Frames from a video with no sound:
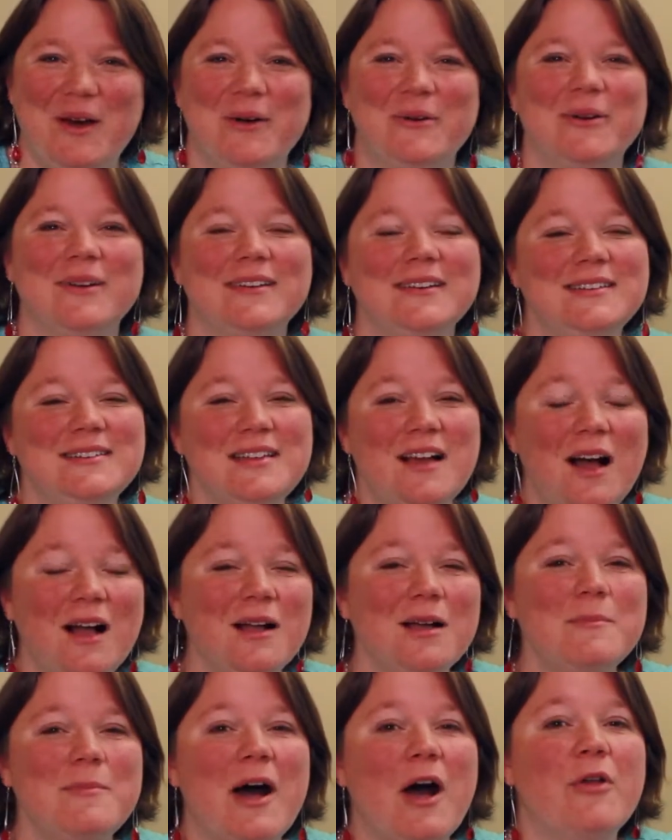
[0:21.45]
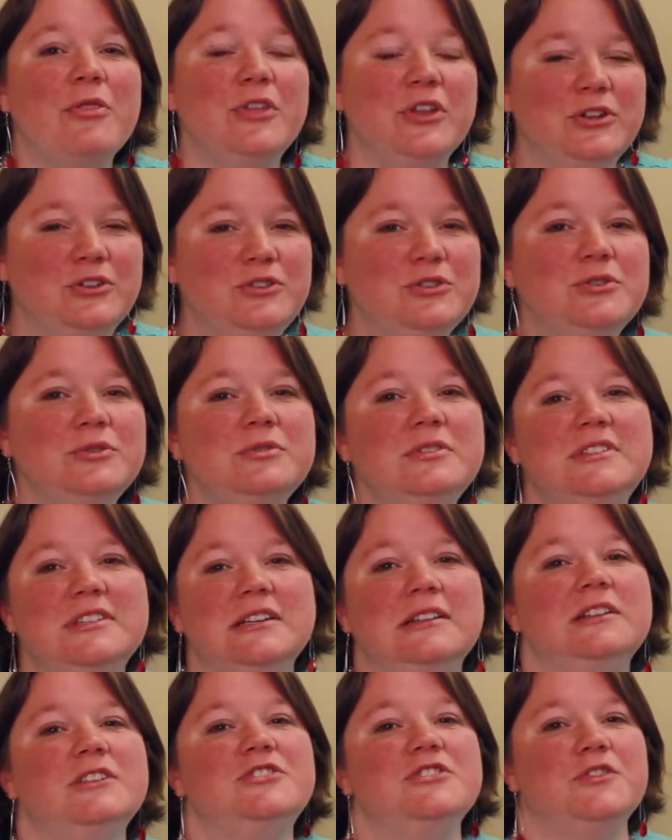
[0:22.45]
We're going to talk about the due
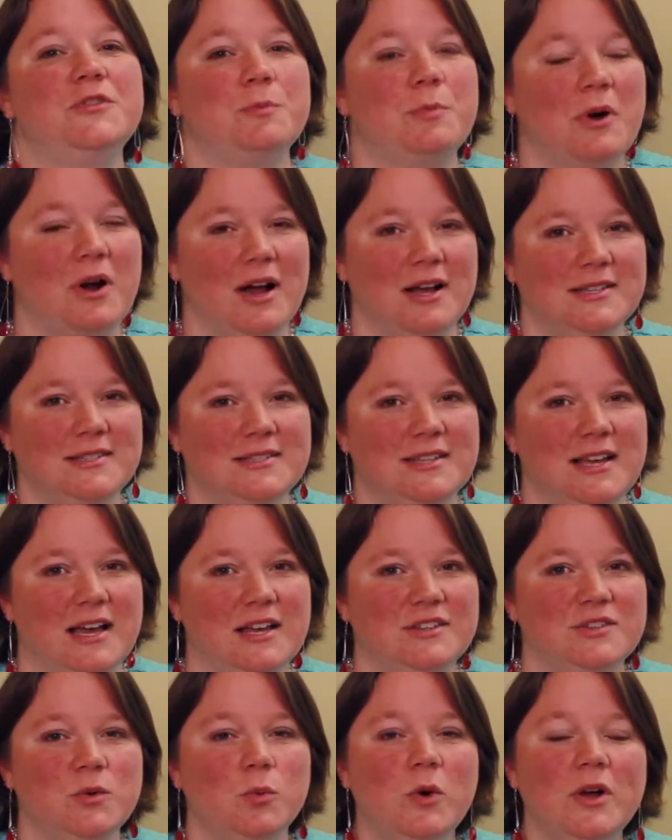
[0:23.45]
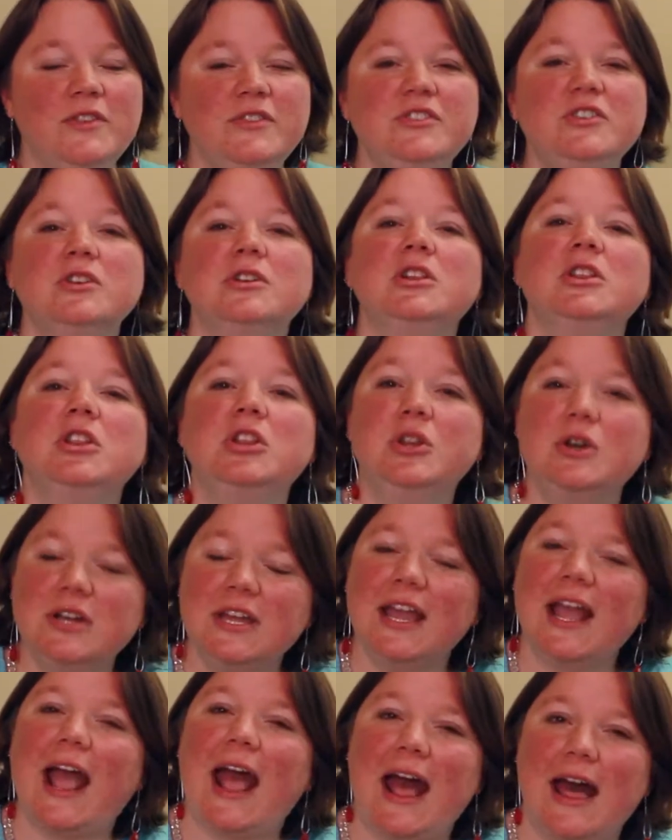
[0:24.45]
diligence process. Once you're
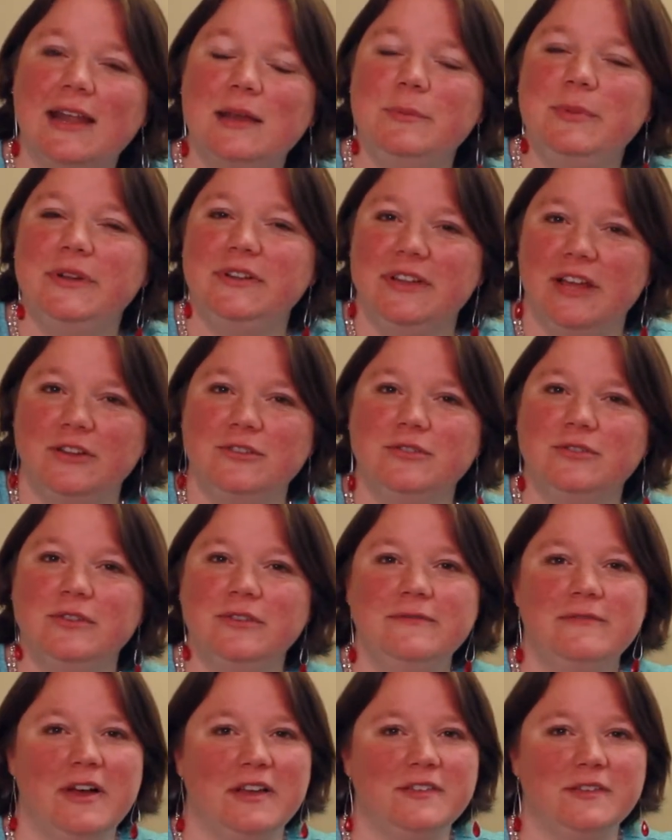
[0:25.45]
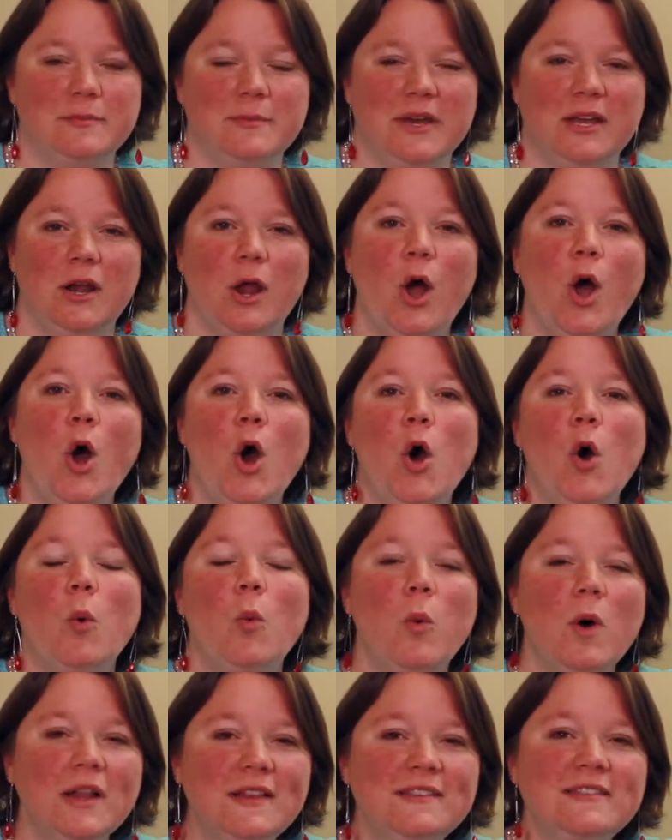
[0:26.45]
looking at a potential investment,
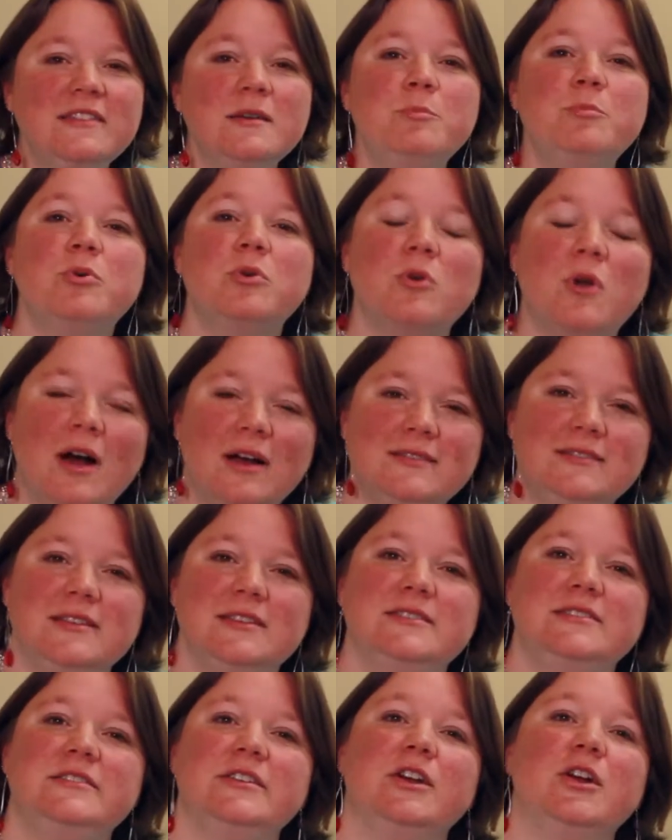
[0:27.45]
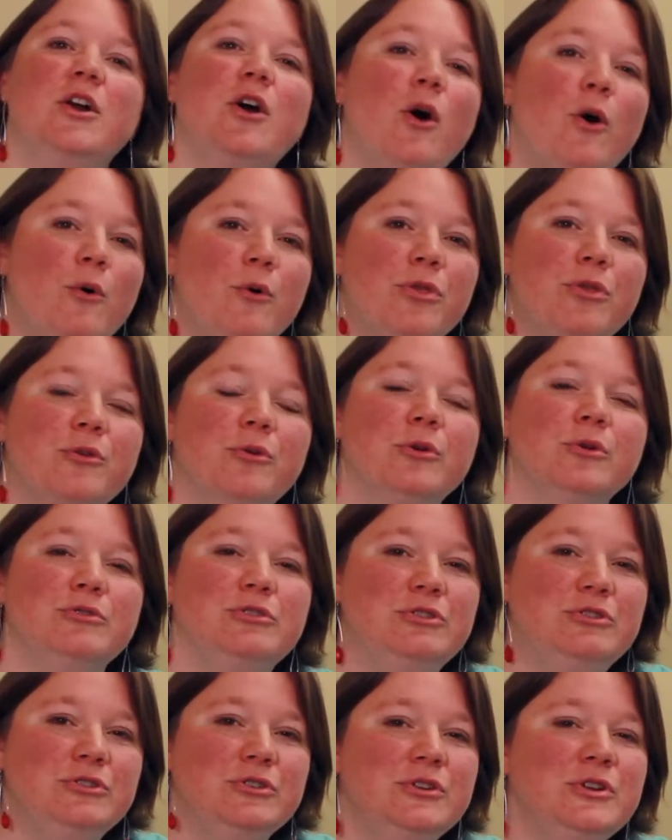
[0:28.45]
what's the process to go through to
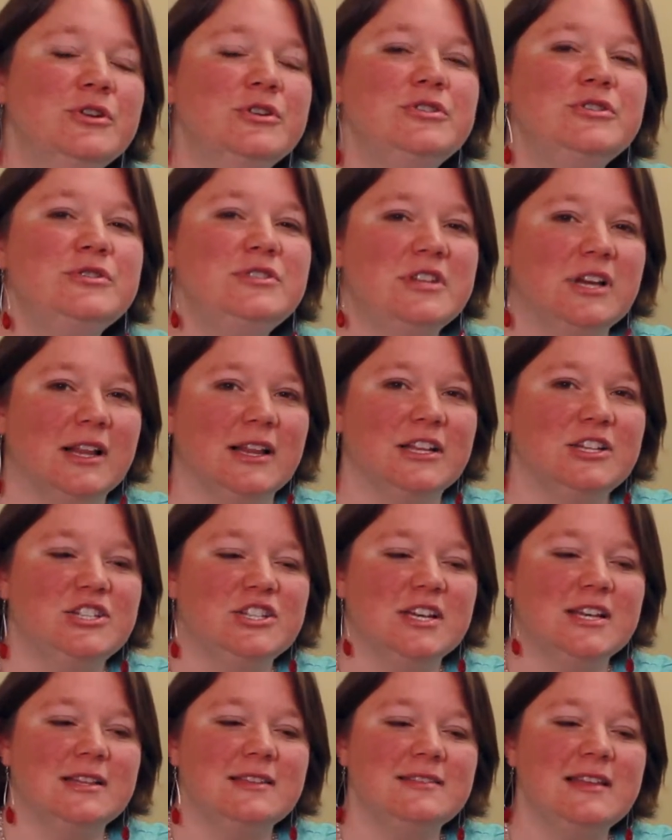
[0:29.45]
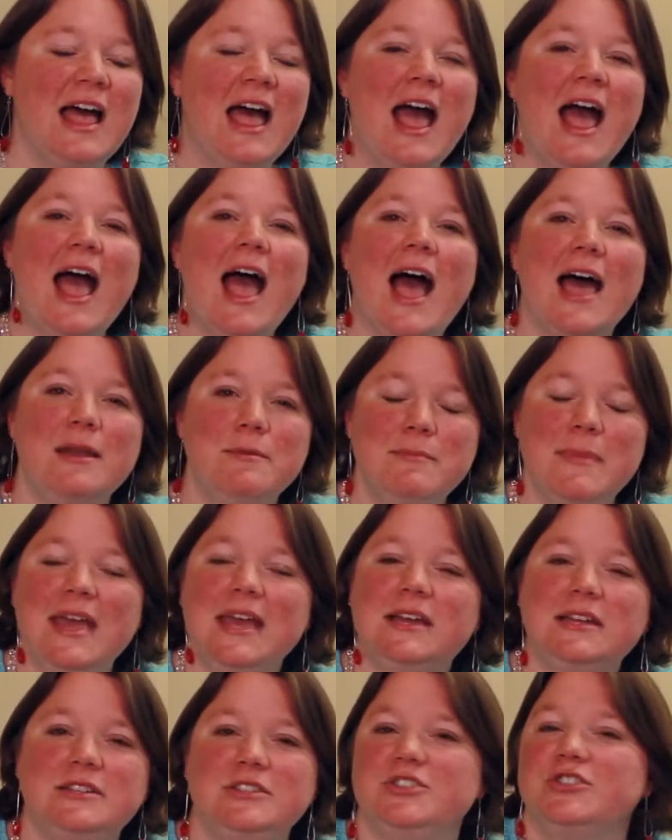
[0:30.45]
do your due diligence and
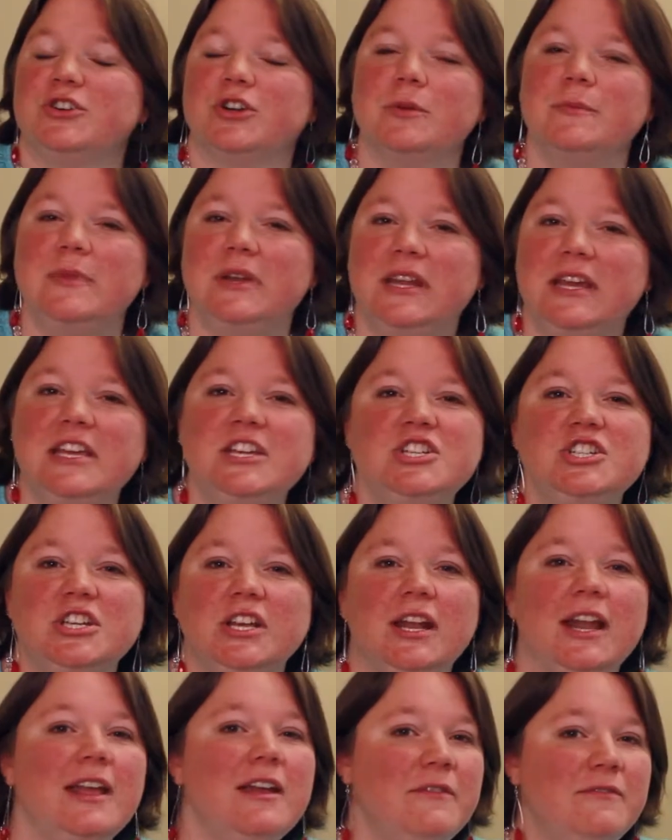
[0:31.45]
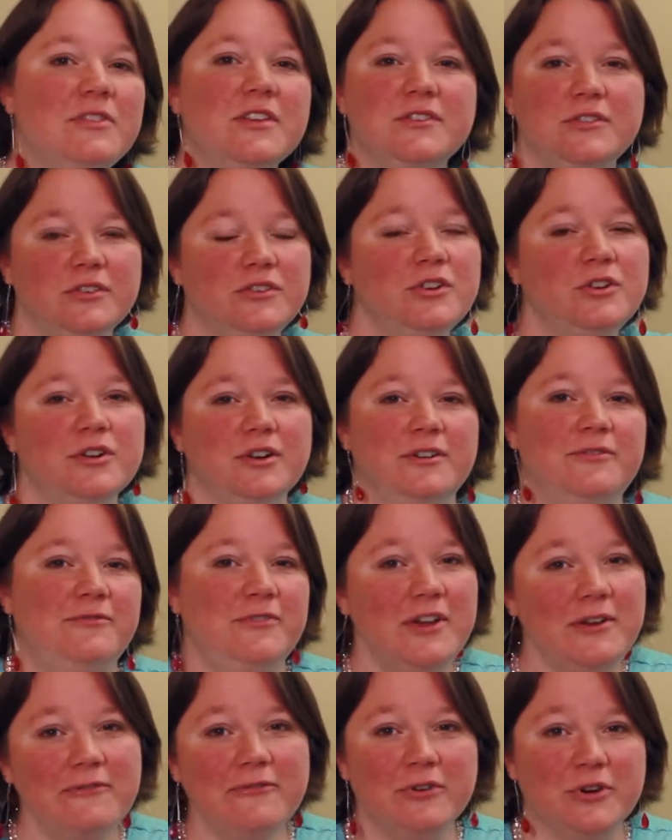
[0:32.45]
make a determination if this is a good
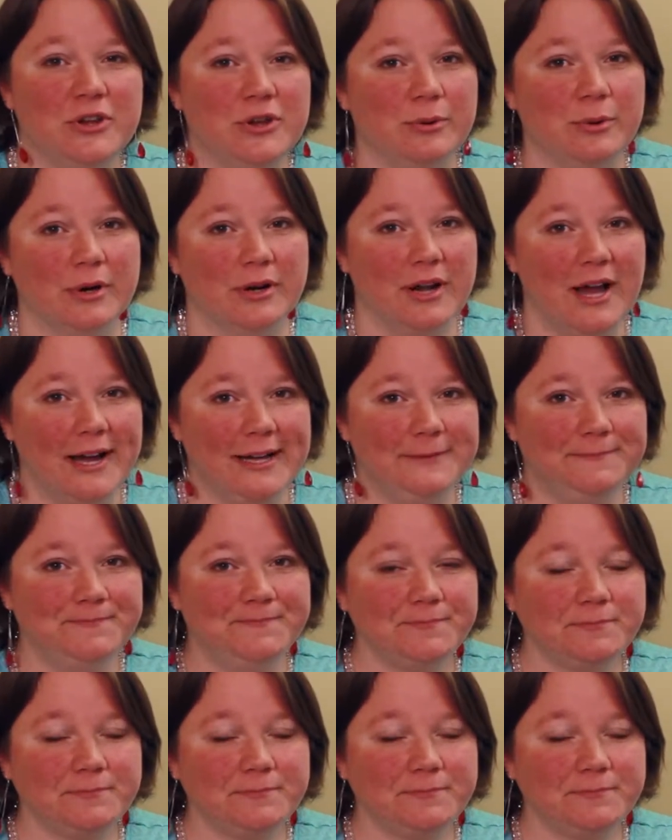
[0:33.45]
fit for you or not?